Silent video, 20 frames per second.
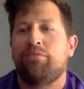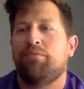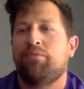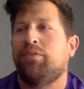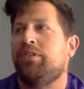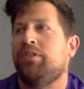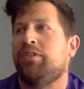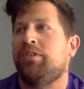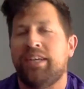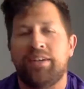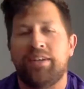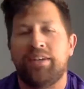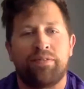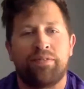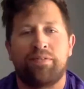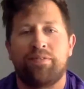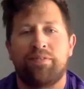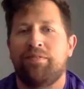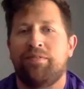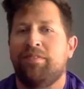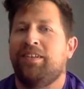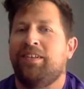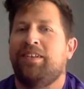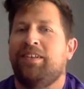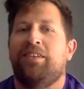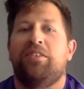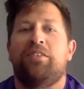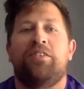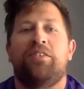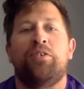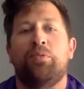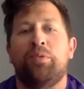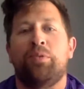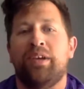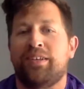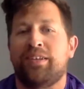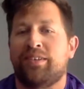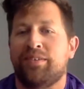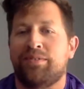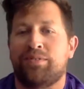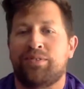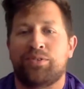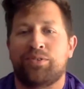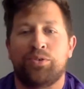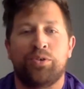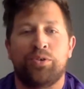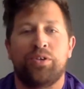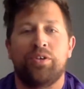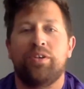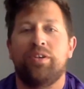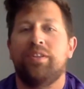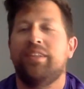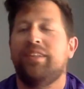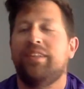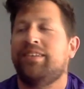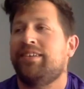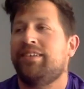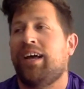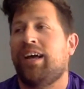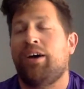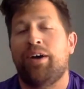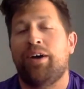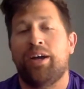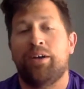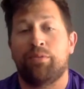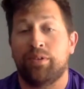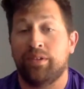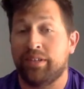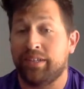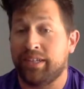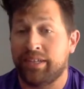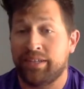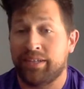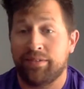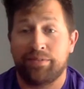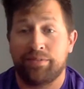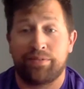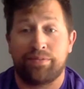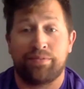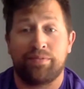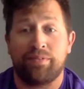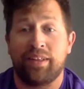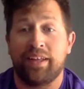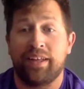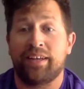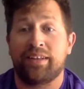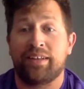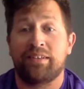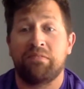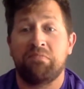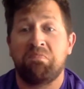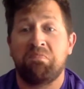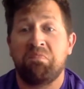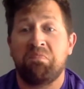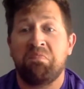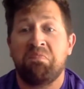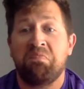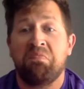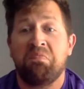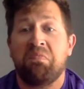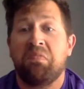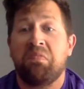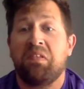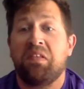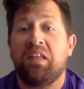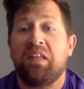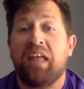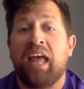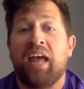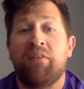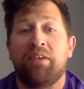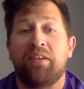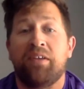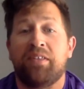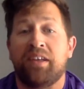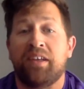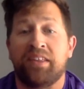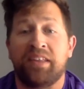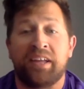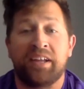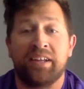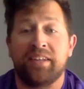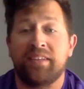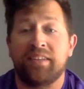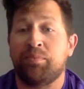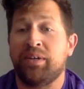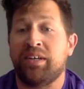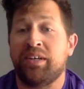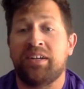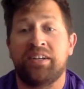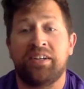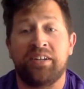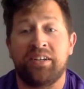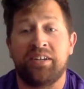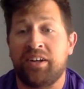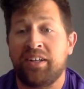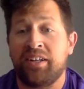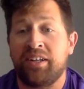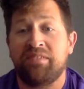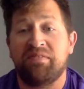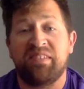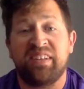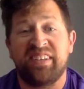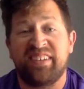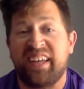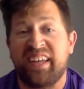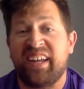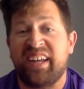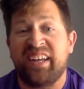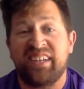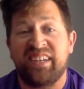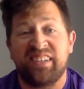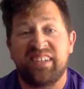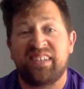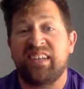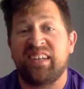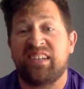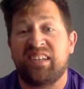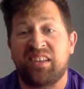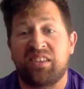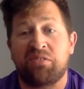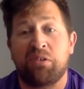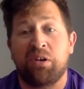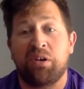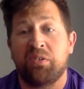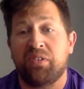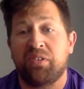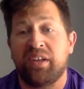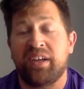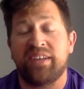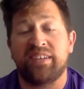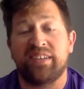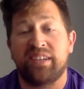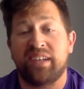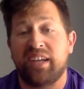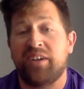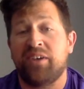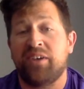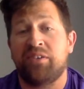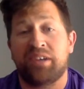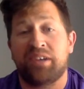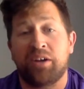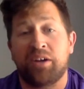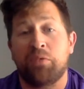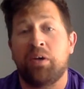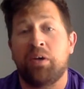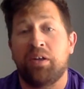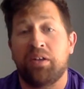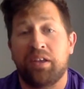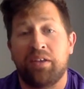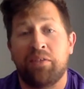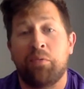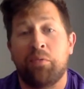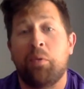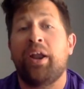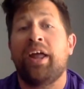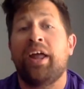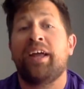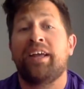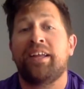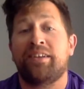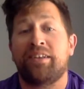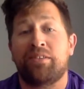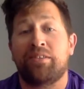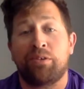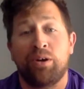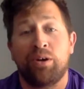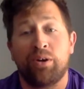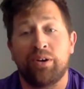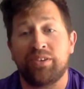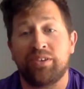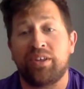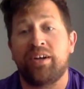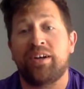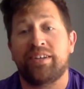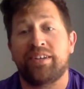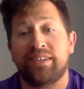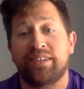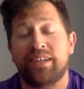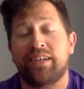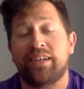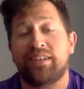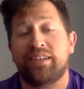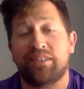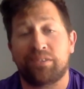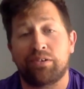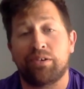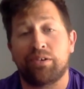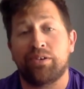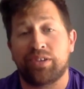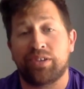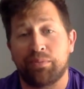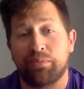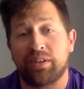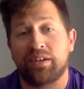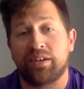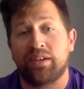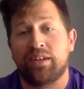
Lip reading: relieve the weeks of school. This is how I relieve, like, everything that is being an adult, is that I just get to throw things, and I don't care what I get to throw, as long as I get to throw something.